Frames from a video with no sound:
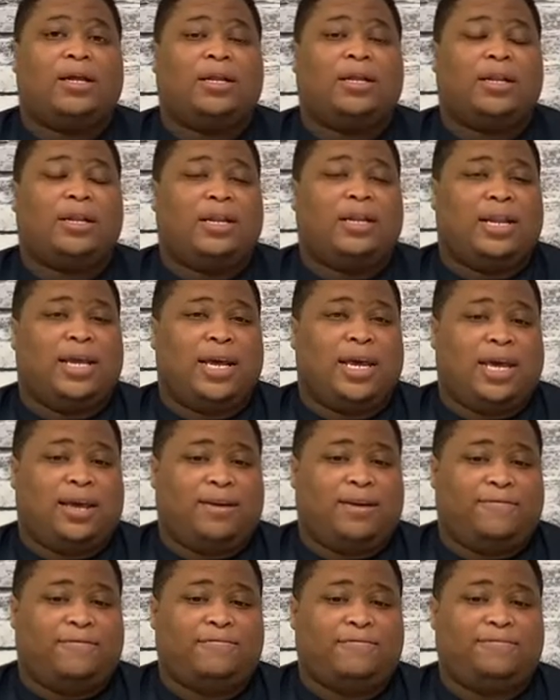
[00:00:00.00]

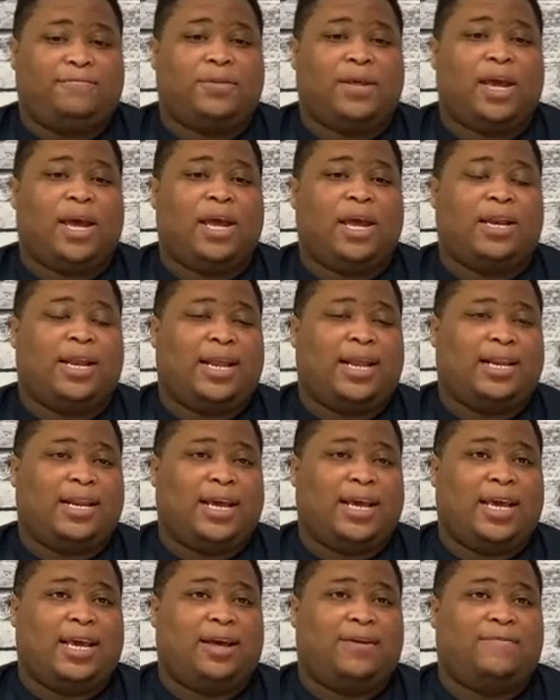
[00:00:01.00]
Live and let
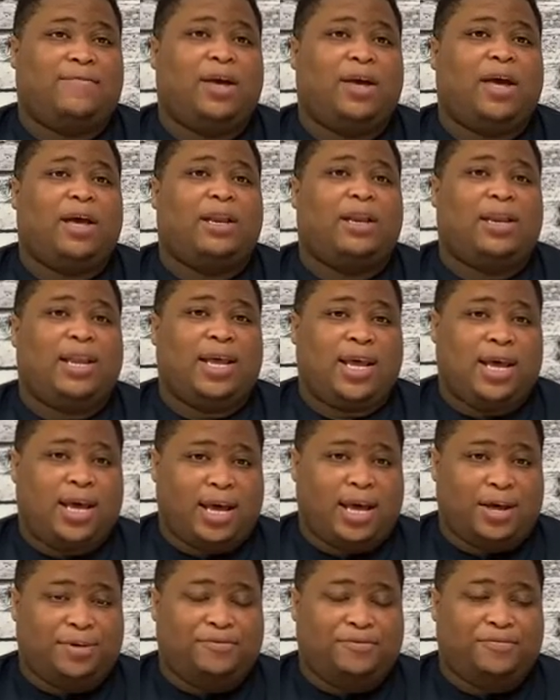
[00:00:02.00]
live.
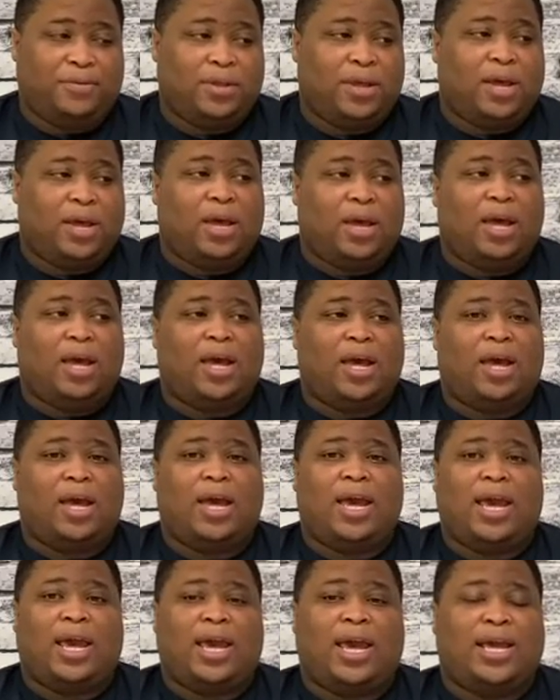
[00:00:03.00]
Love.
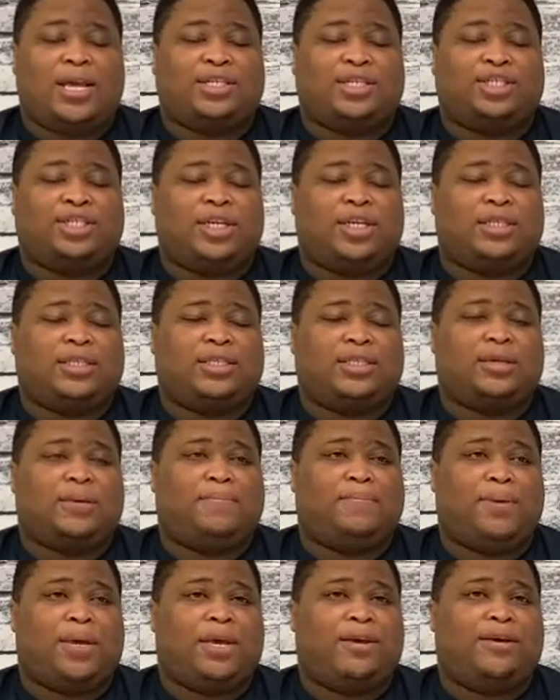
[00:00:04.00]
And just
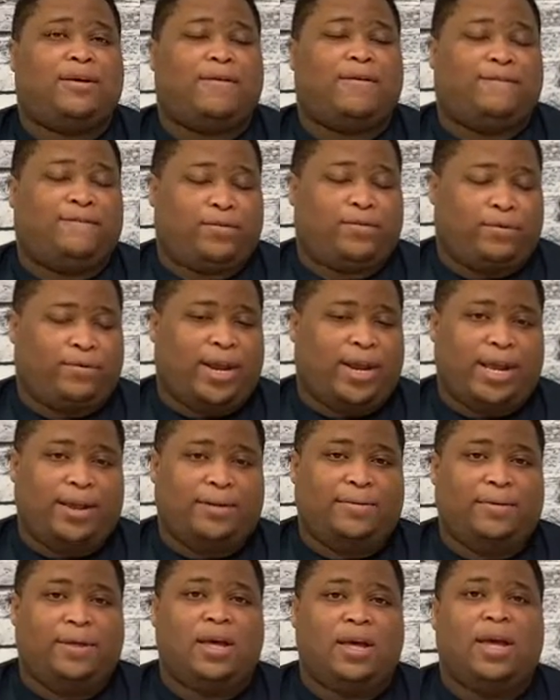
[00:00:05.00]
be free.
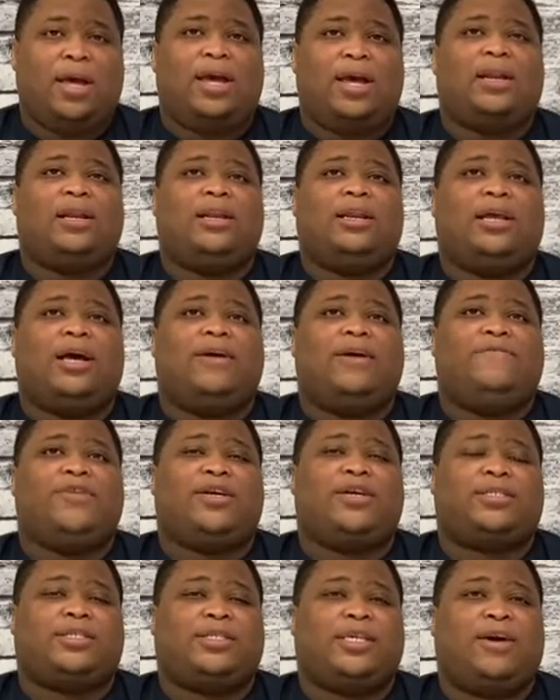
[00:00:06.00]
Love
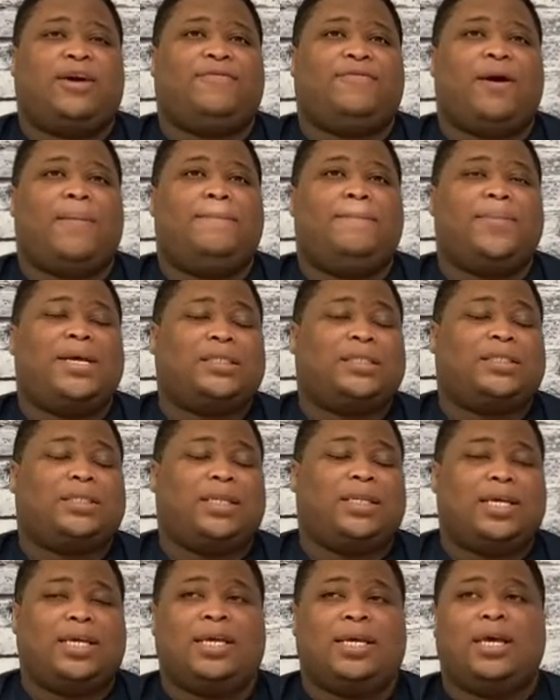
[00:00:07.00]
yourself
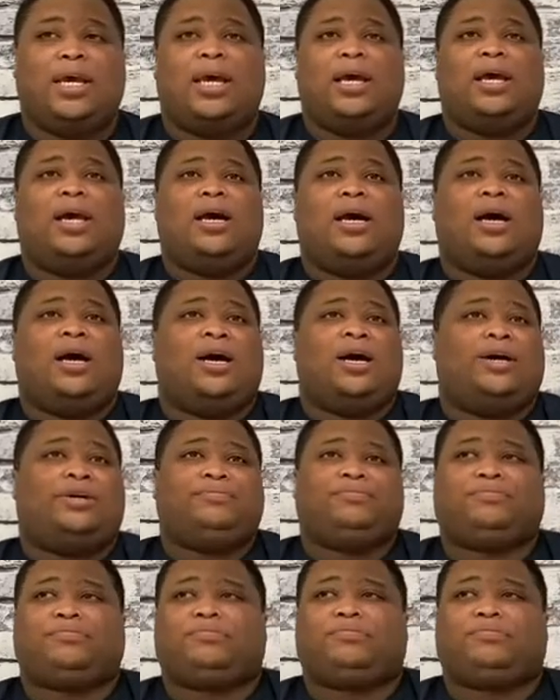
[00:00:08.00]
immensely. And